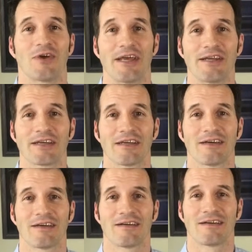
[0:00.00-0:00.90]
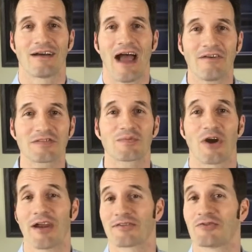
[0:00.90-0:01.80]
raining, have some
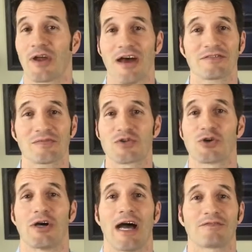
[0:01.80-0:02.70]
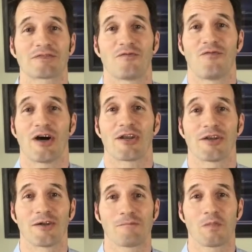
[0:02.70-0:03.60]
gratitude, have some joy, have some fun
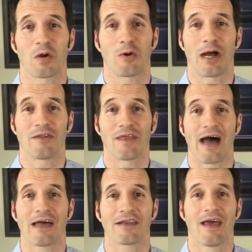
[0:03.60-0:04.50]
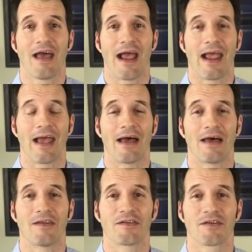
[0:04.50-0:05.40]
around that.
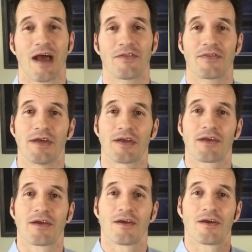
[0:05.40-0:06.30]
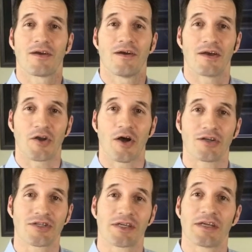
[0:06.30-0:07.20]
And I think
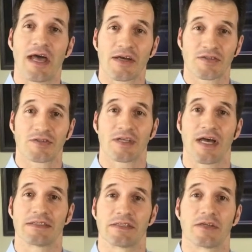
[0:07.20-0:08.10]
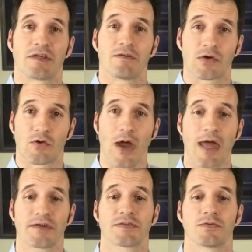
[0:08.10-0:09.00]
acknowledging it, exercising it, giving
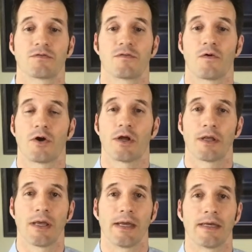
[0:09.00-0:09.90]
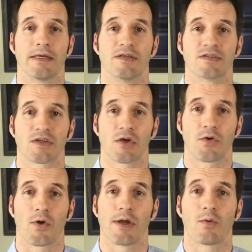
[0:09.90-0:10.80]
gratitude for it is a
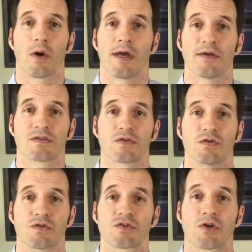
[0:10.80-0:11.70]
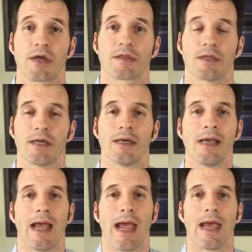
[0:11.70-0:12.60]
great way to strengthen it.
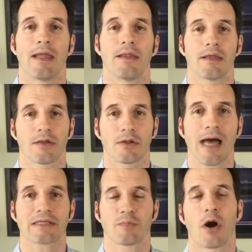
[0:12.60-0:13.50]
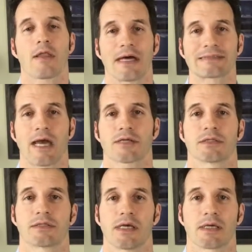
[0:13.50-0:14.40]
And then the last part of that's
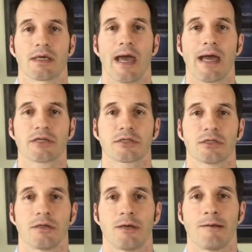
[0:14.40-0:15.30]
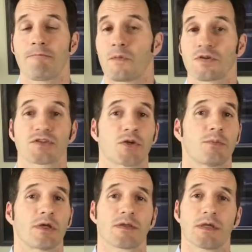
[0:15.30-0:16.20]
actually taking action. There's so
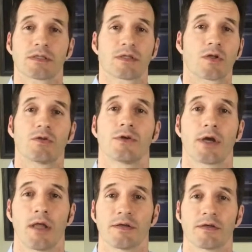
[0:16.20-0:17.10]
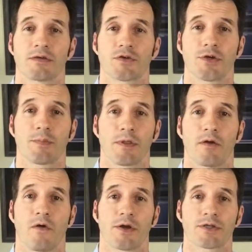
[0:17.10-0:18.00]
many things, including on the trip that
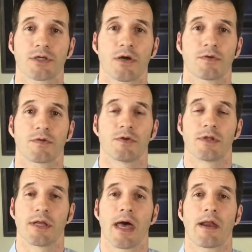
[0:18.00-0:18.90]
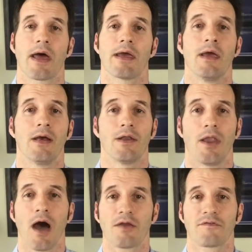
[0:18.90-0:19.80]
I've already shared with you, that had I
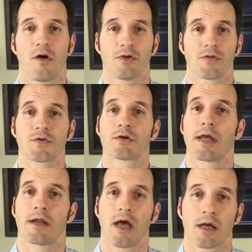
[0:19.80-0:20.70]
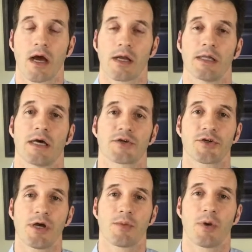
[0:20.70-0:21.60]
not followed through, had I not gone on that
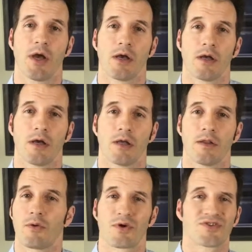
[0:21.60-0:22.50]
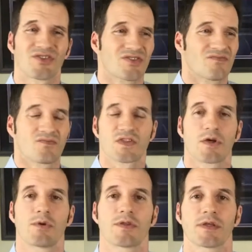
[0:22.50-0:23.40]
trip, there were just
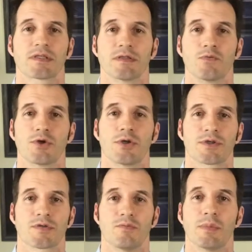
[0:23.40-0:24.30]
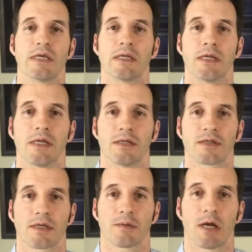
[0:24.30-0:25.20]
so many things that wouldn't mean
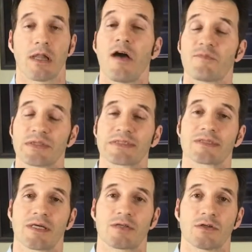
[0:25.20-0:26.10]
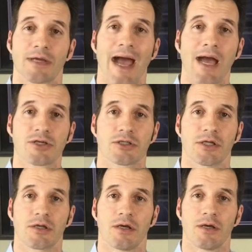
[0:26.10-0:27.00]
anything in my life. But since I took
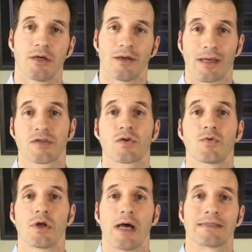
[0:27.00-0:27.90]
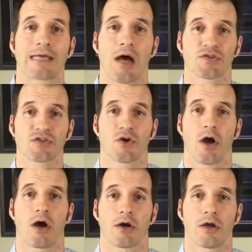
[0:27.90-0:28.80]
action, I got to realize how
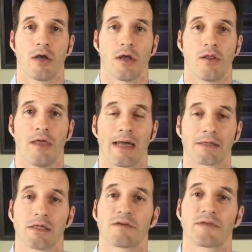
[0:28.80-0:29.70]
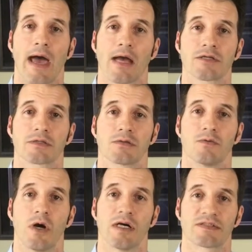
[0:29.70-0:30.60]
strong that gift actually
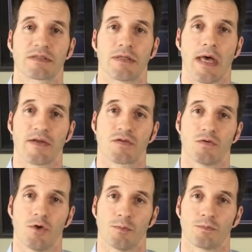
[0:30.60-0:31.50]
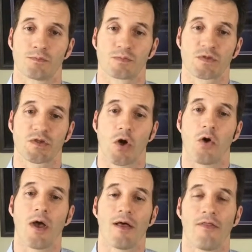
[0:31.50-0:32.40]
was and that tool.
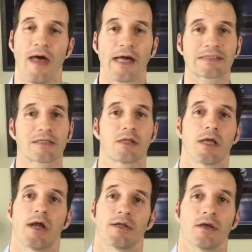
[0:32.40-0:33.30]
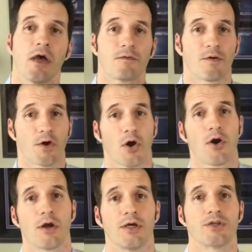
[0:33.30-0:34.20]
So that's clarity. For
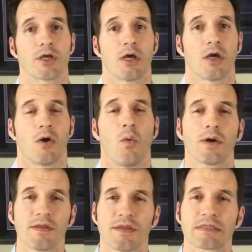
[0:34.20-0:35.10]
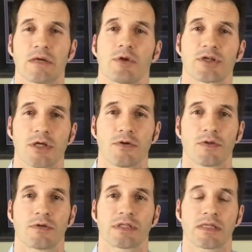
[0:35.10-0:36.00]
courage, one of the things I want to share
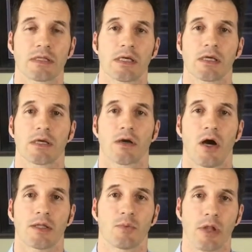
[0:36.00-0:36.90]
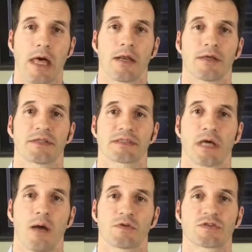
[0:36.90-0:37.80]
with you is I think on the planet at this
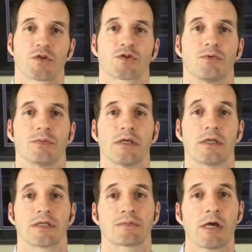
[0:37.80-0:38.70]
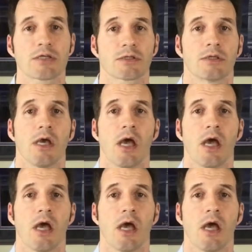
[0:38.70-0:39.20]
time with social media especially,